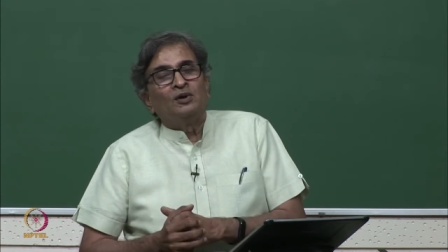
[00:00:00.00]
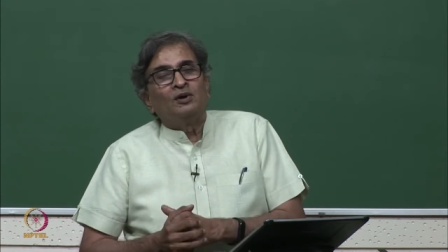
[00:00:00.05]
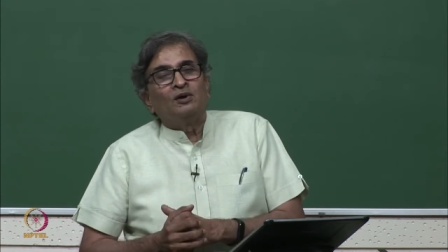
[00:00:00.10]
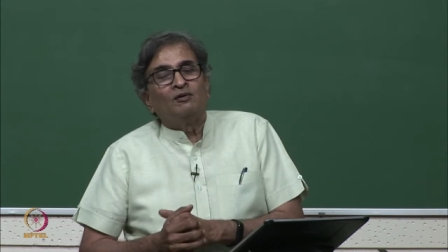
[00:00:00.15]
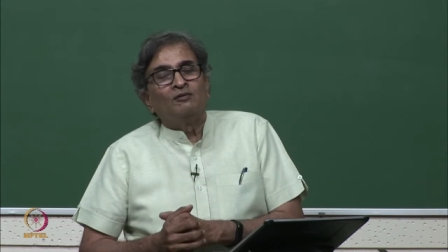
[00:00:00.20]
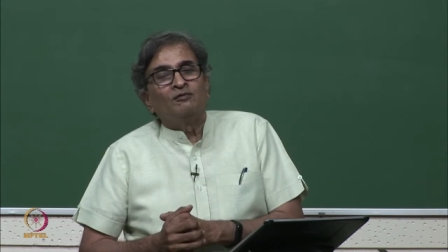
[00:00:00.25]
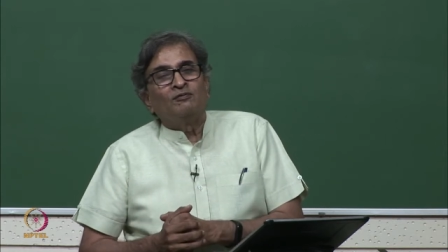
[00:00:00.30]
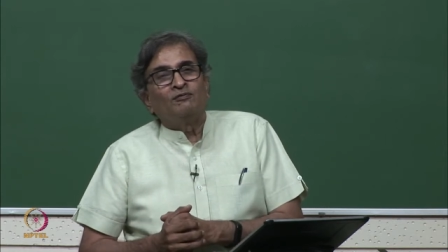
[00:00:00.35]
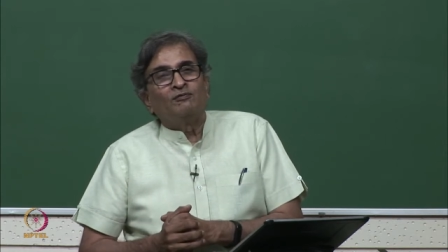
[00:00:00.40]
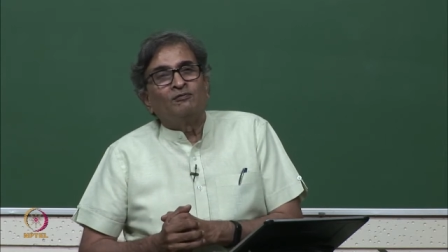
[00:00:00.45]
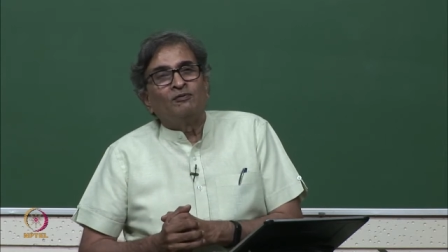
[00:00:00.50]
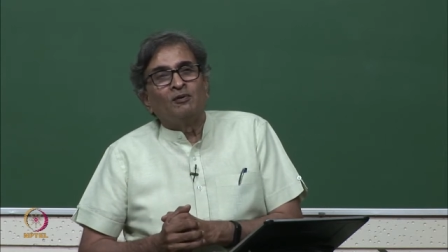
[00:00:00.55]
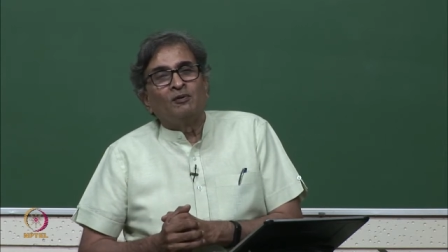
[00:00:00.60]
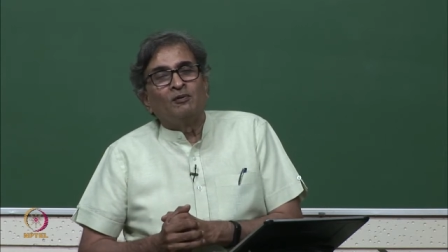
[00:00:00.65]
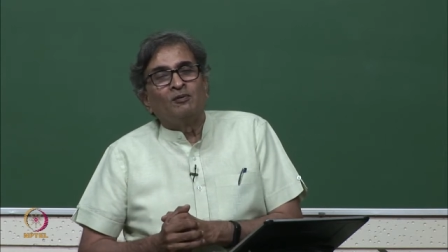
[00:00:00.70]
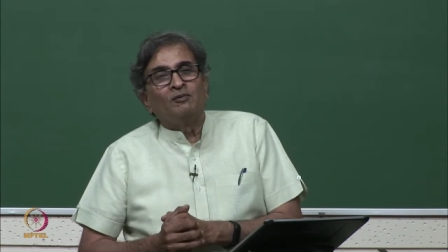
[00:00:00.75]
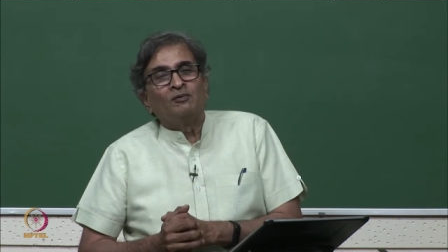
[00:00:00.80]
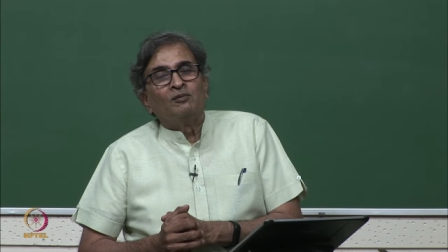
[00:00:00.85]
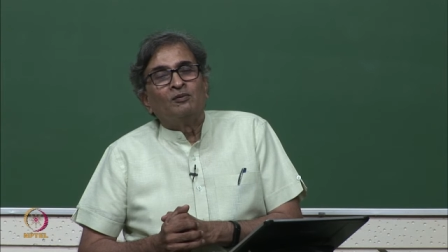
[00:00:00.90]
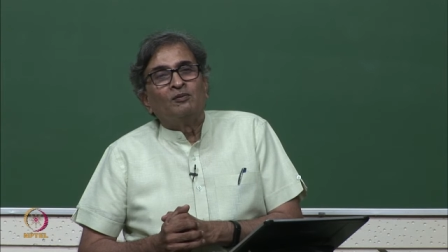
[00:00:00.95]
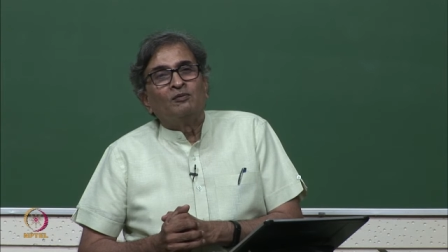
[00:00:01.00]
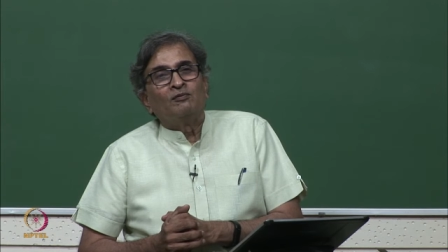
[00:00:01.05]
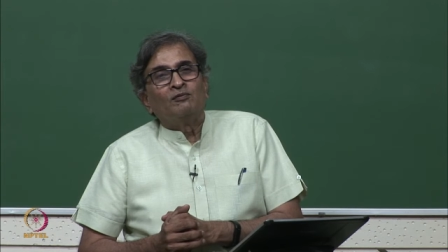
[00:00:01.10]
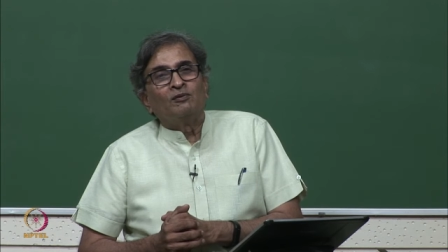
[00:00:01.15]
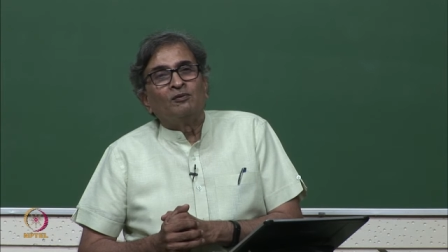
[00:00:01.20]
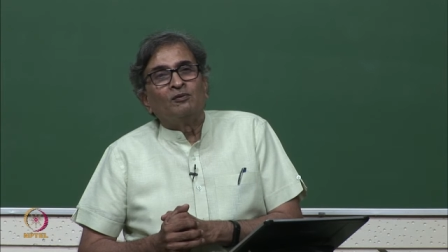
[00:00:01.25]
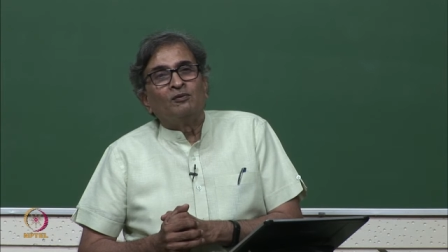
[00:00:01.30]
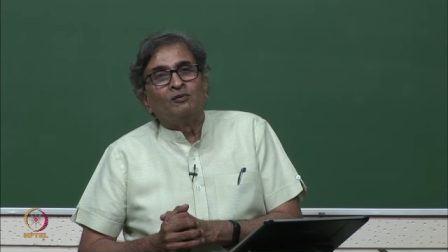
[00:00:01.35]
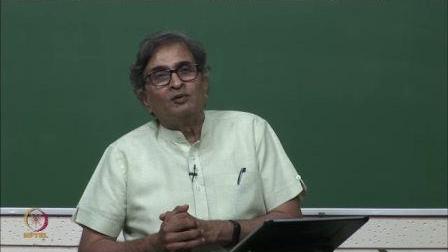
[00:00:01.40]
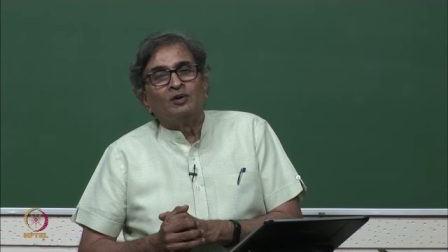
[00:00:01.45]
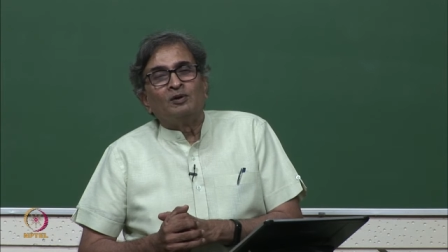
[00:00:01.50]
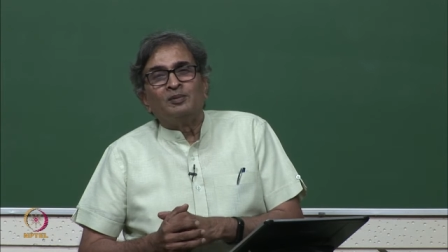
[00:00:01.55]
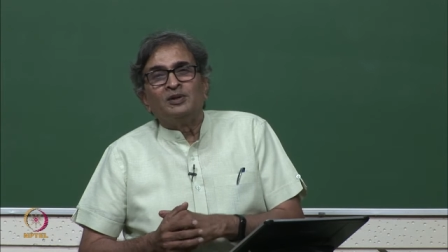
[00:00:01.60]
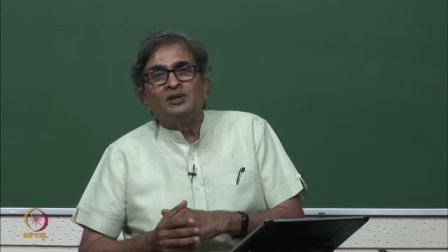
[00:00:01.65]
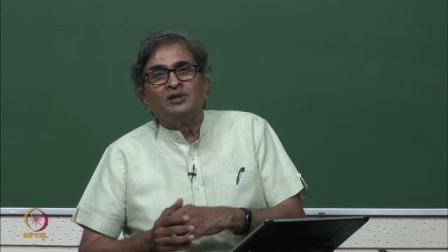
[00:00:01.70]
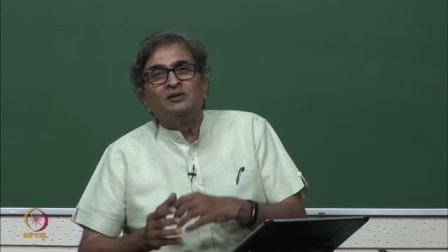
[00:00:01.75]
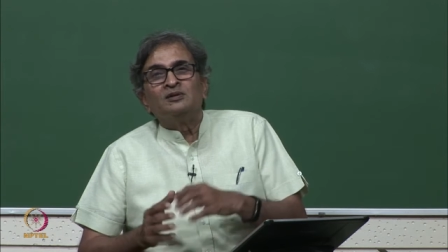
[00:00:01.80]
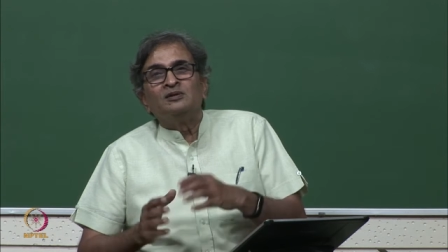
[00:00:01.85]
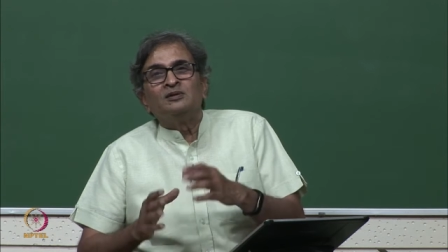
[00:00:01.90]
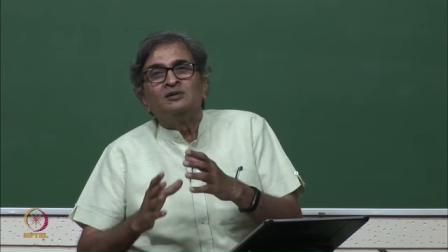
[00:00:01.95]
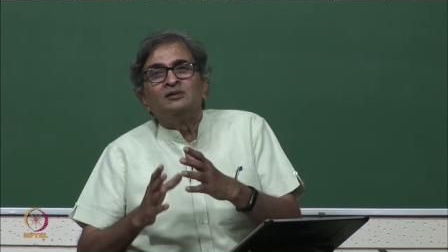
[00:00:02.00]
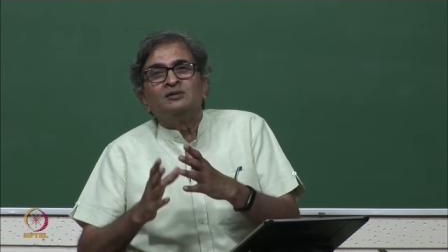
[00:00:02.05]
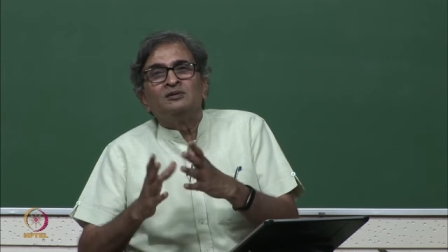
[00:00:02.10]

uh, flow, flow will be the